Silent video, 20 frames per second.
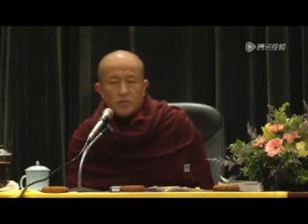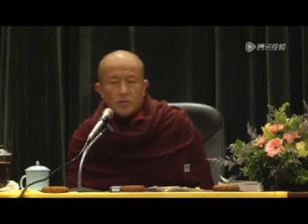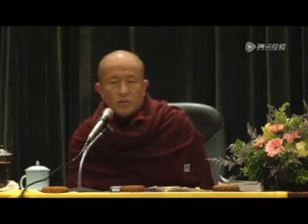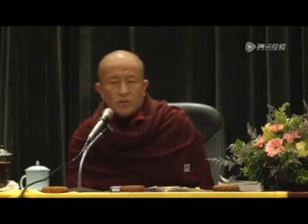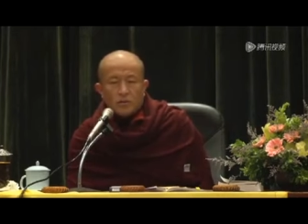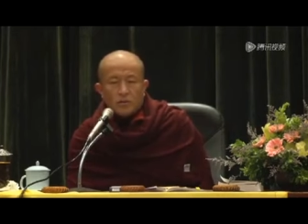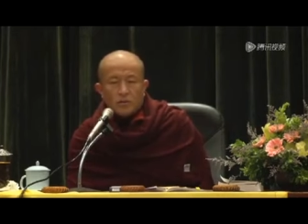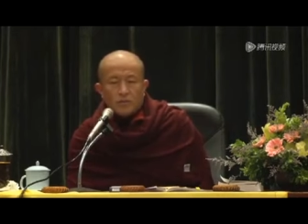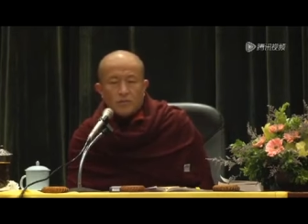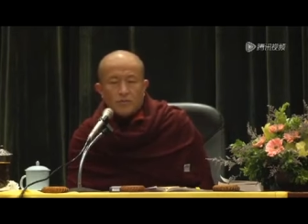
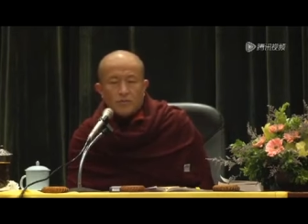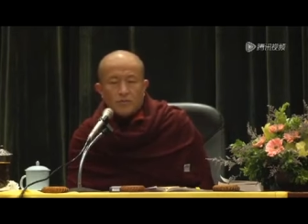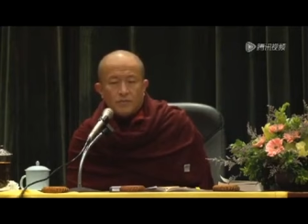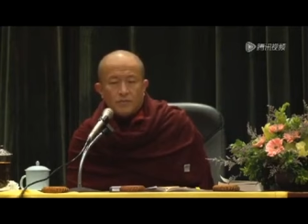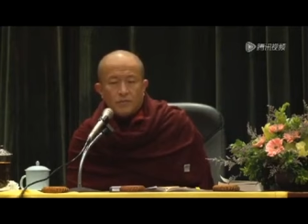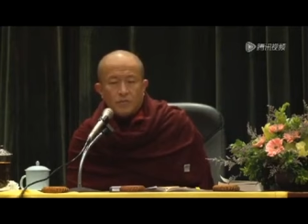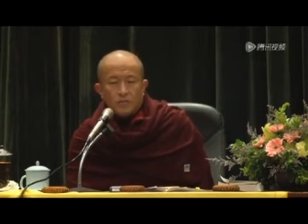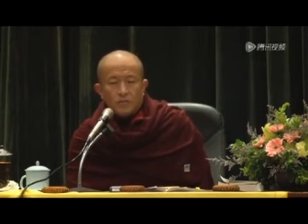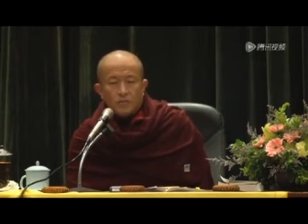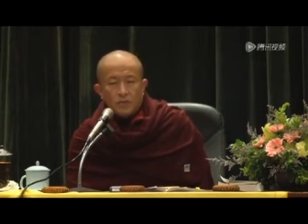
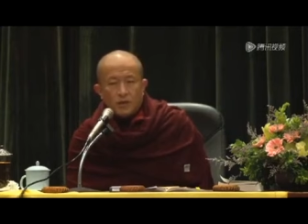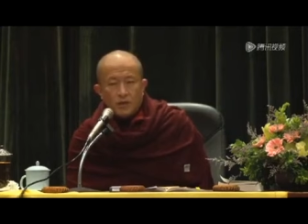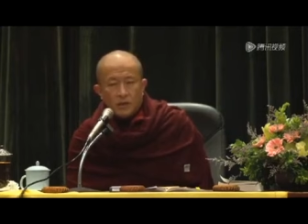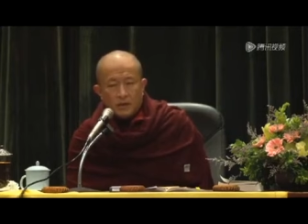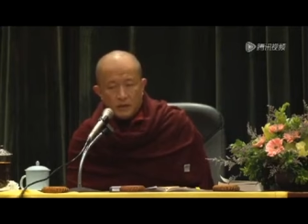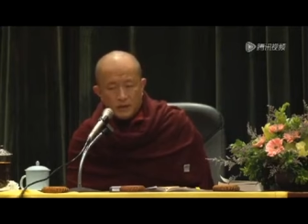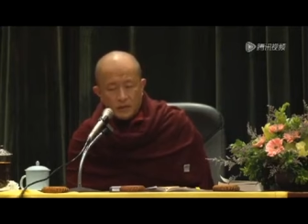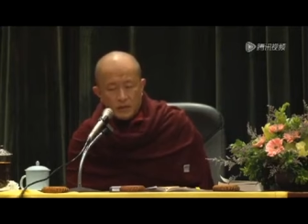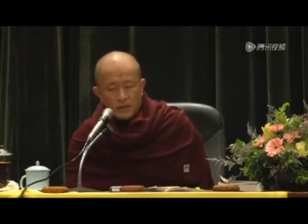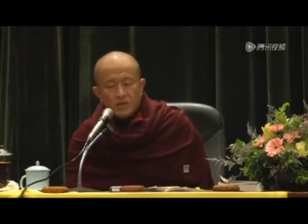
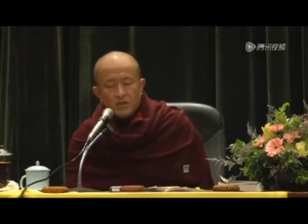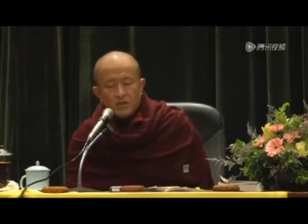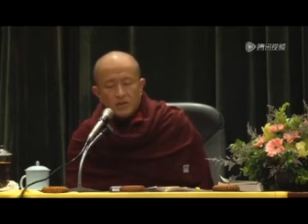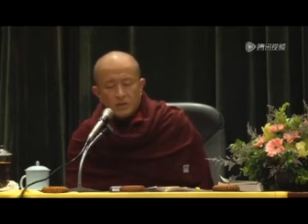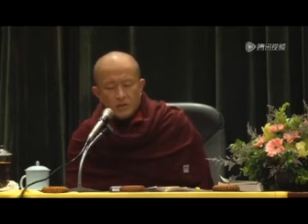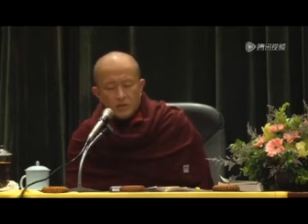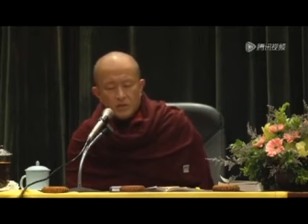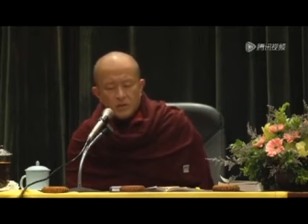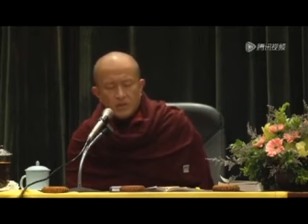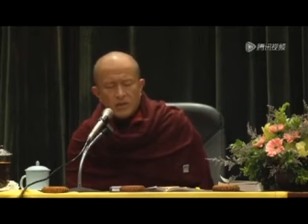Okay,
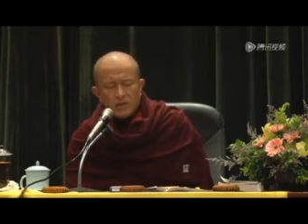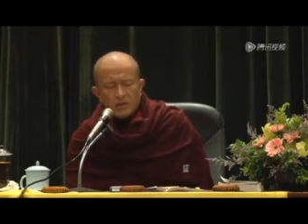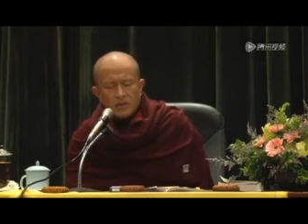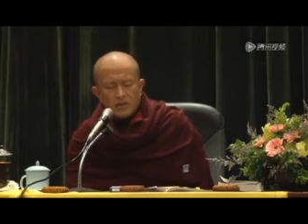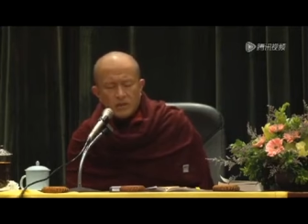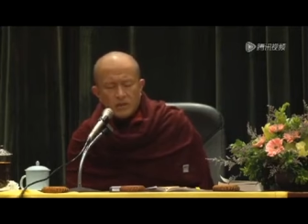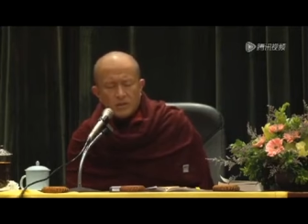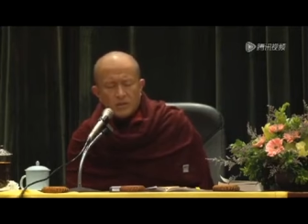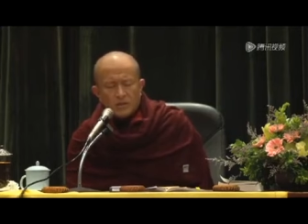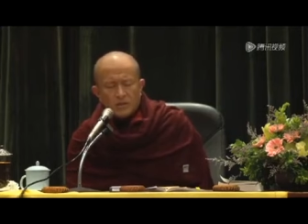
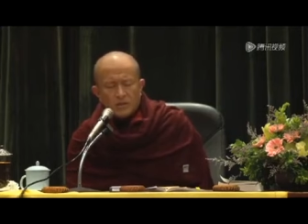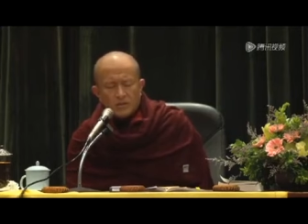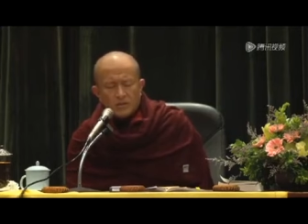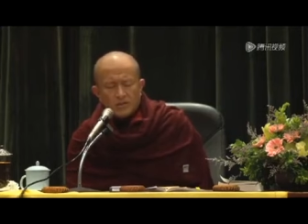let's